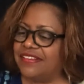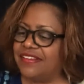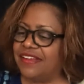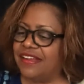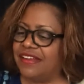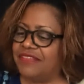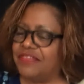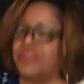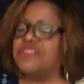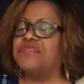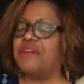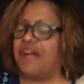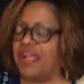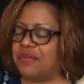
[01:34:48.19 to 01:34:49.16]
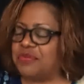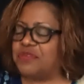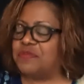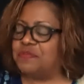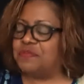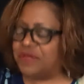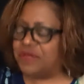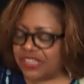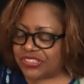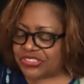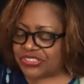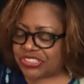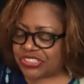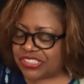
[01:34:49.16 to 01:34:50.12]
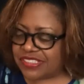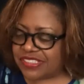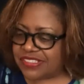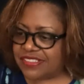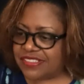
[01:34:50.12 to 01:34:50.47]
uh, first of all, I was pushed